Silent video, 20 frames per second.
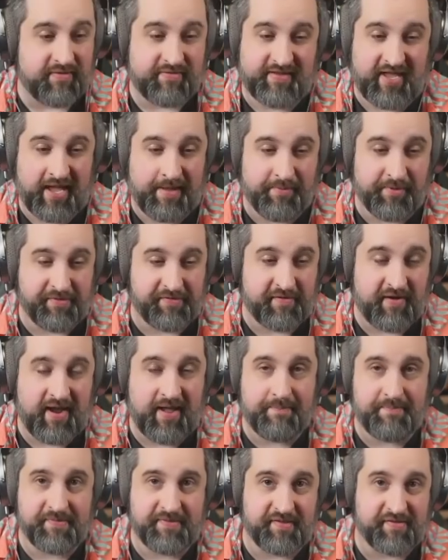Table
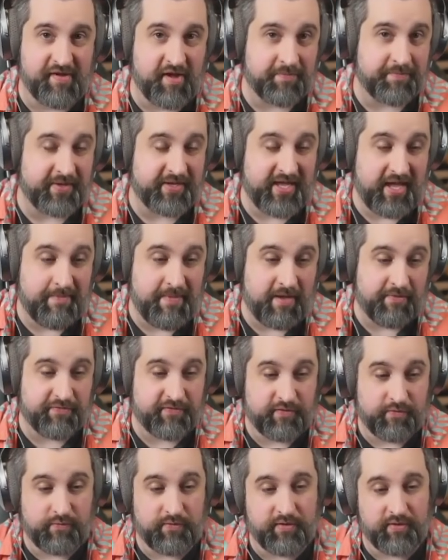Scraps, this augment came
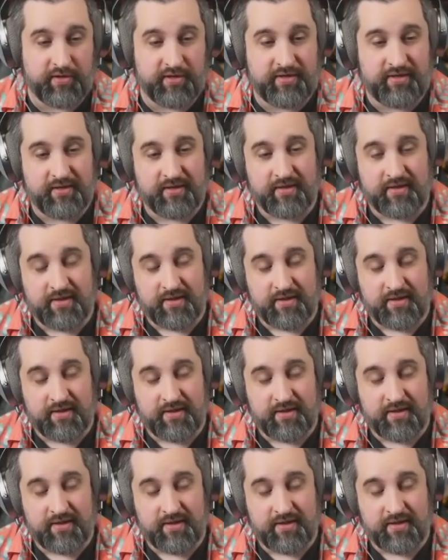out too good.